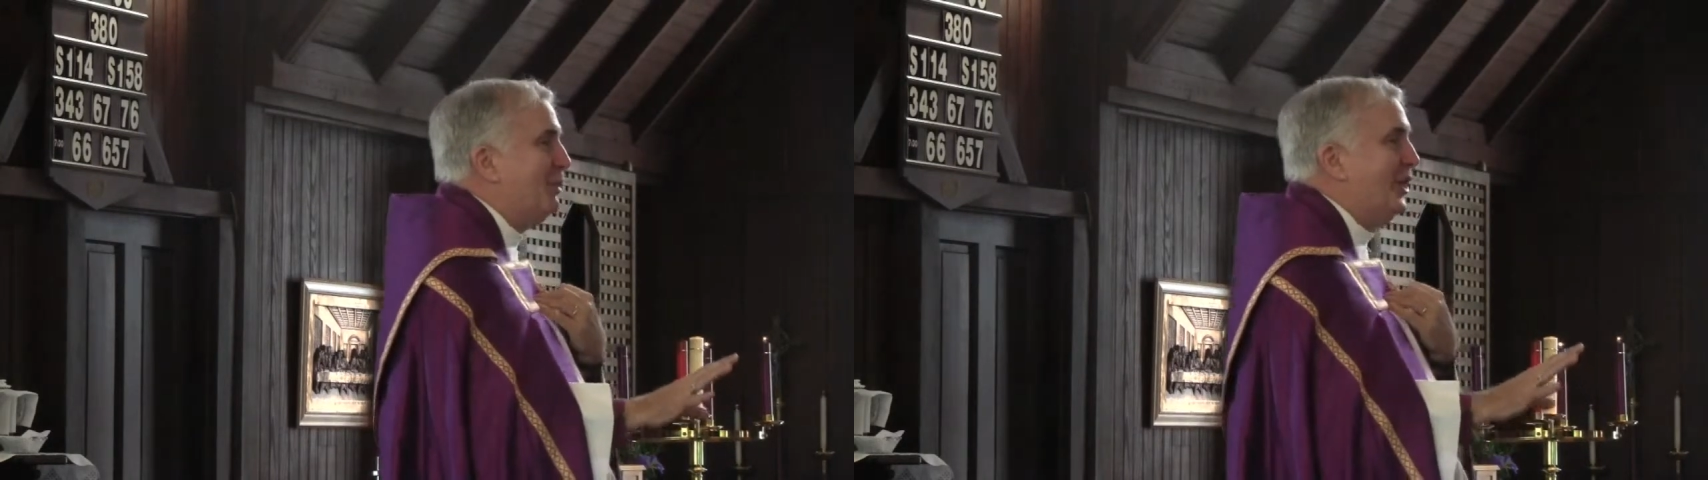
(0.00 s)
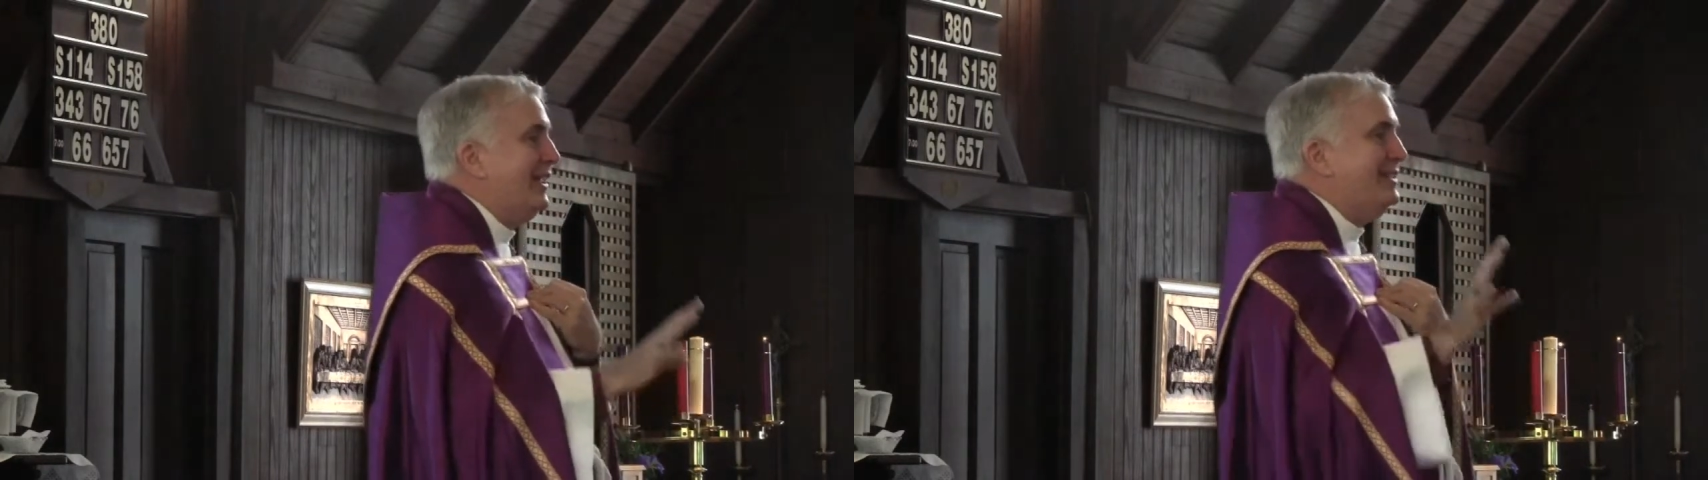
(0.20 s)

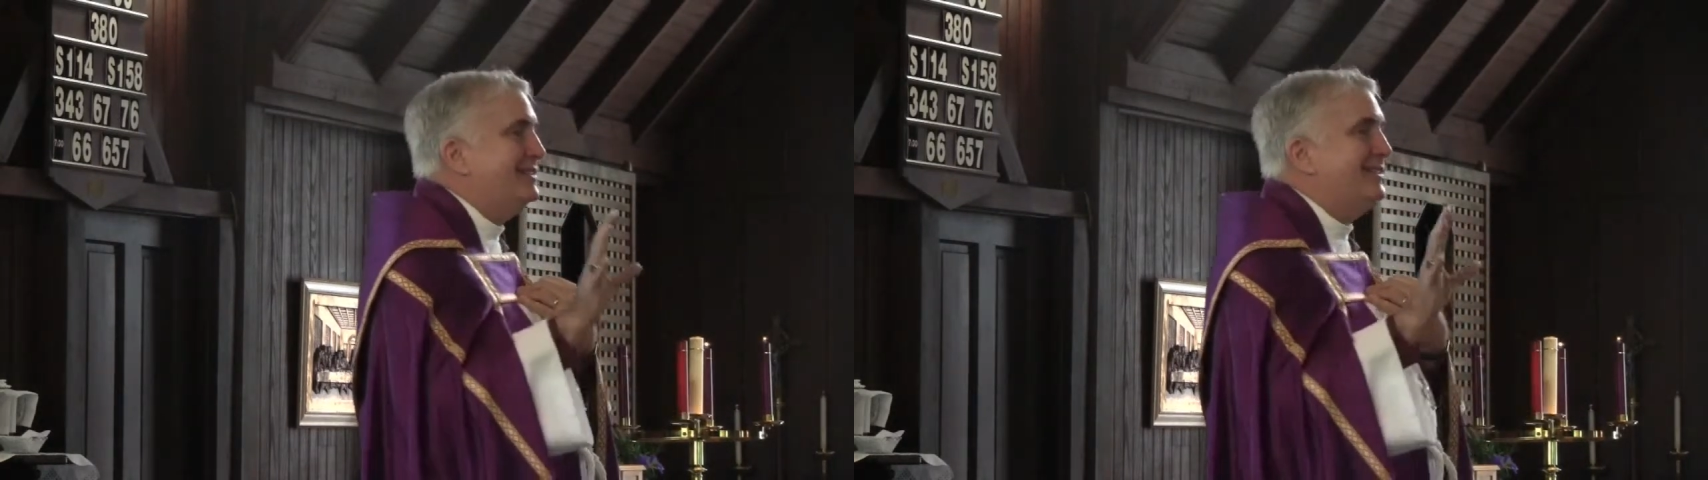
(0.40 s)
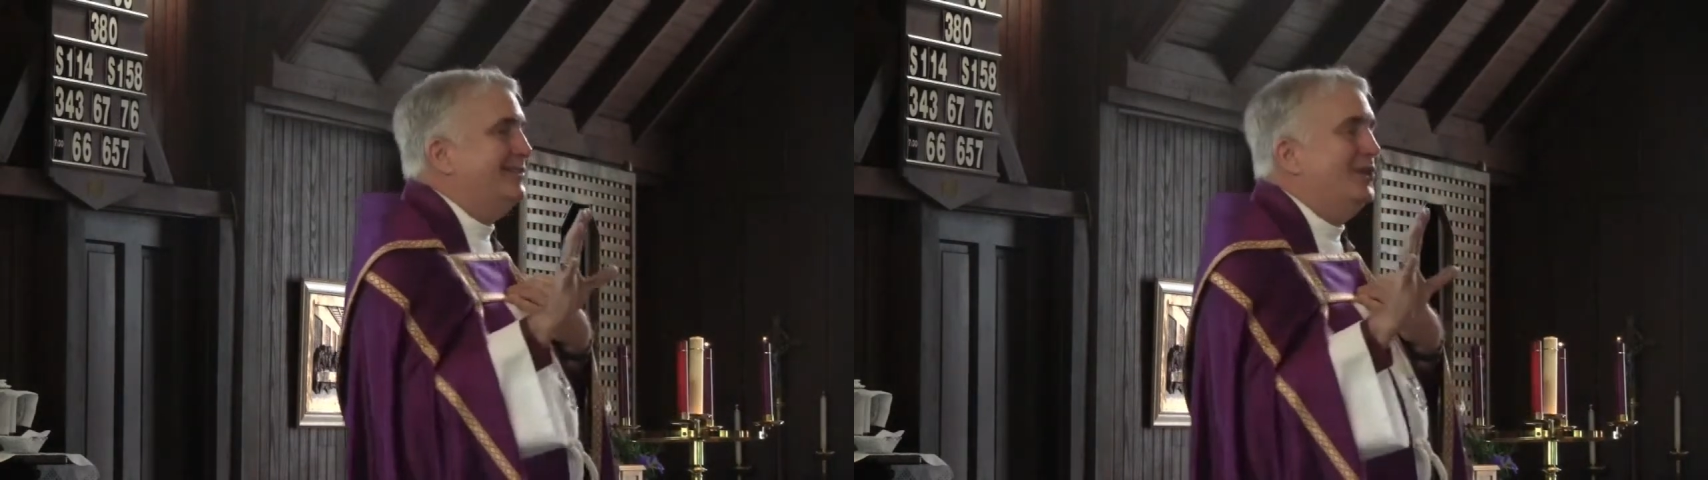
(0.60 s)

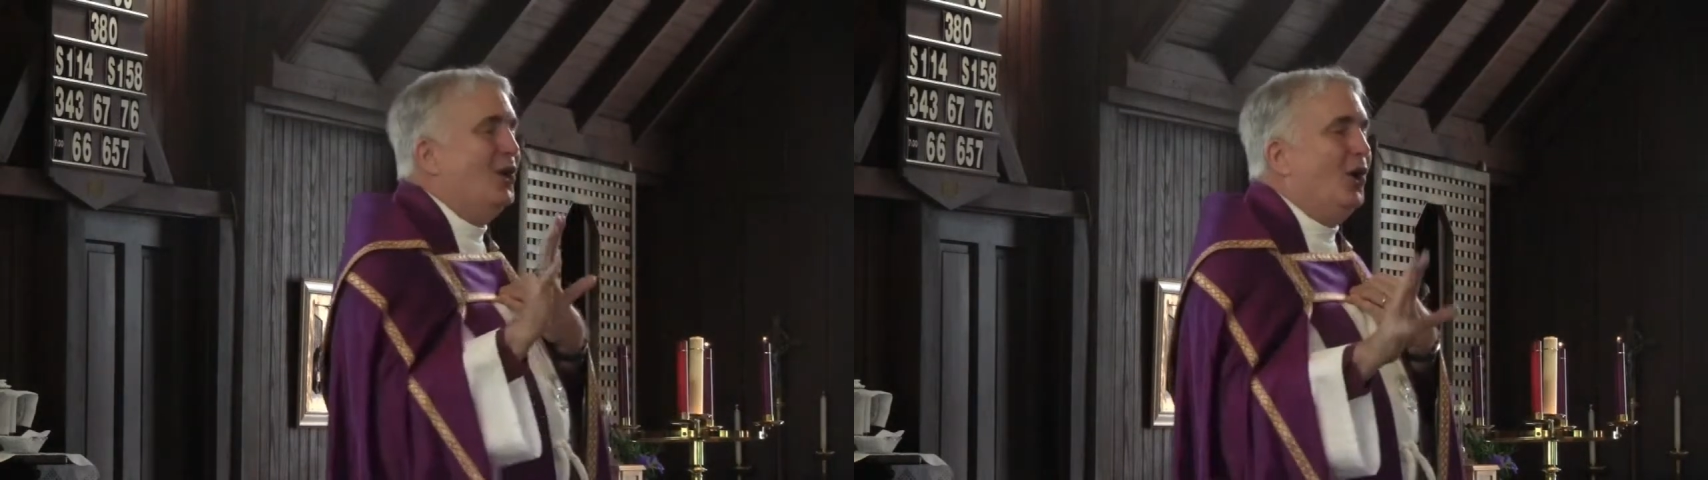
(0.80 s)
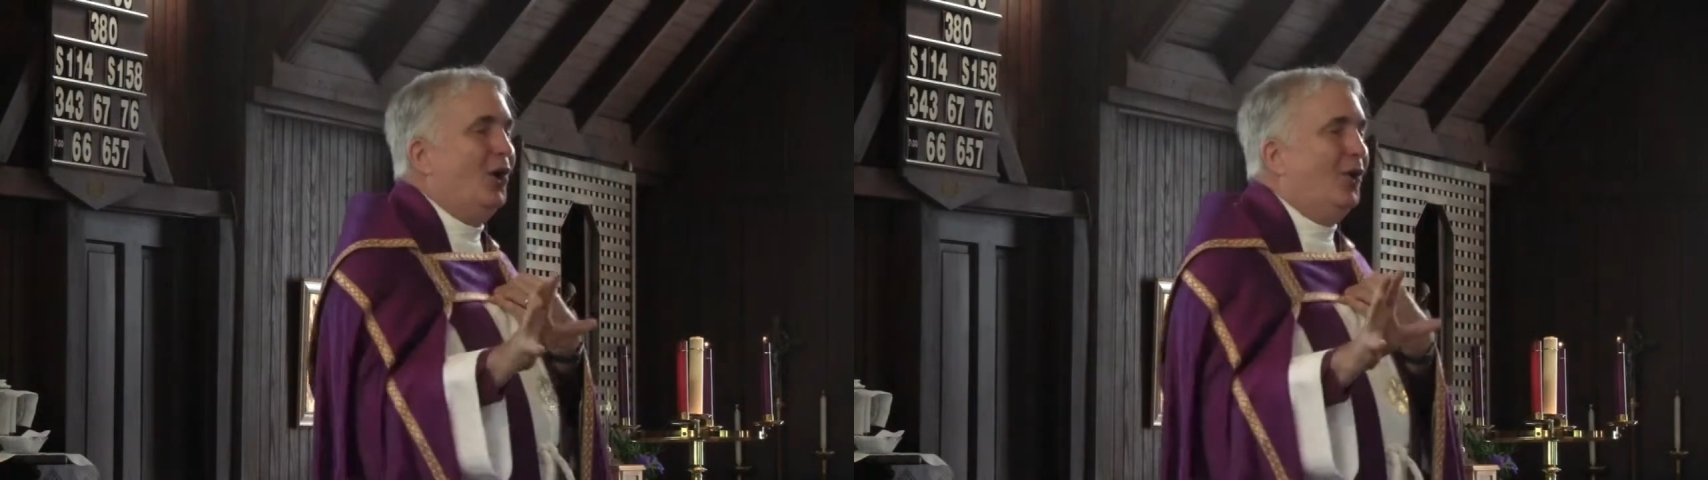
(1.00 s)
parties and
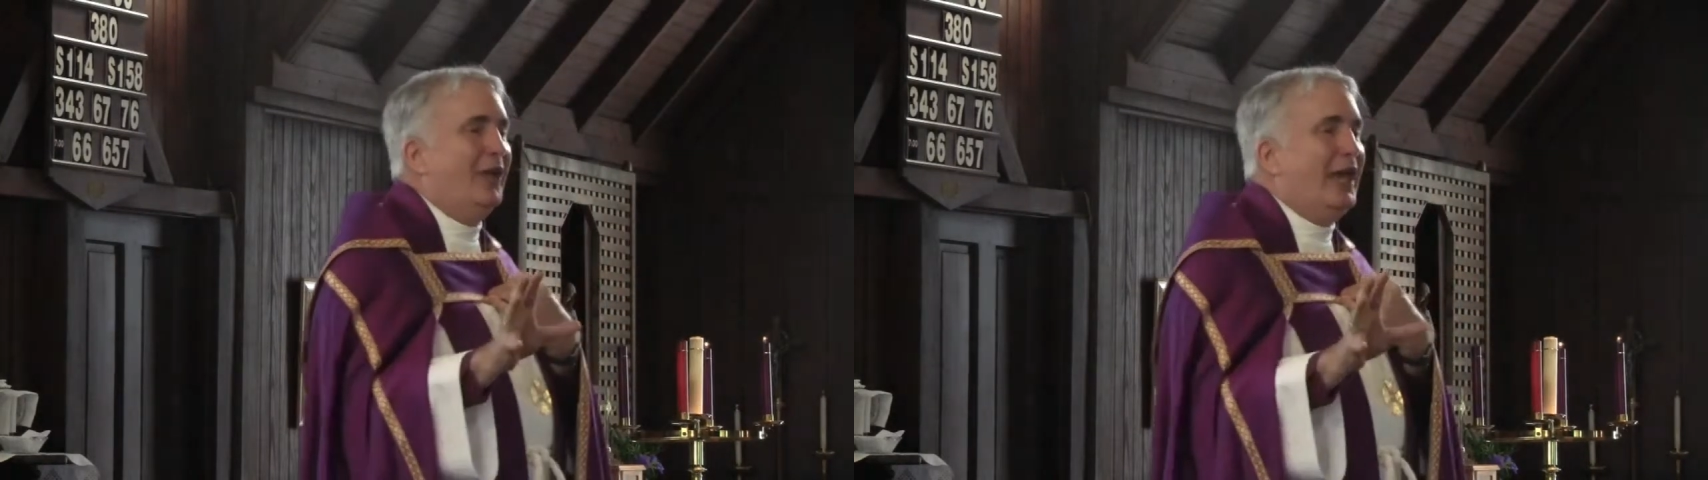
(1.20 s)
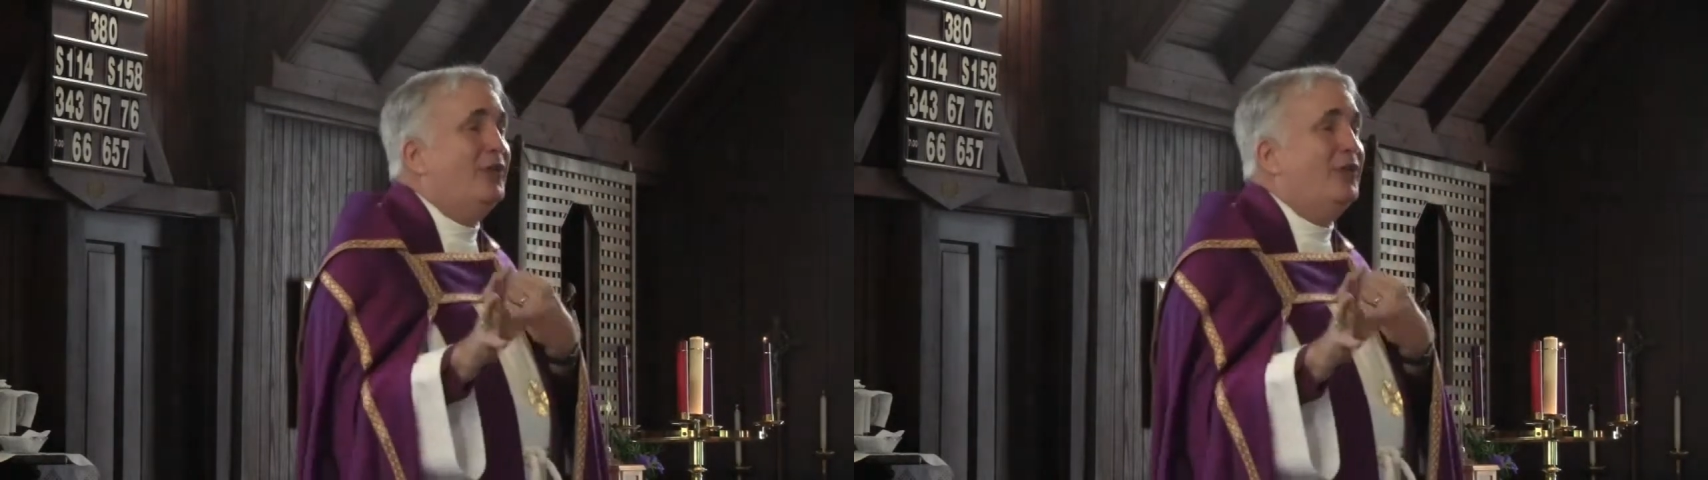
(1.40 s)
all that,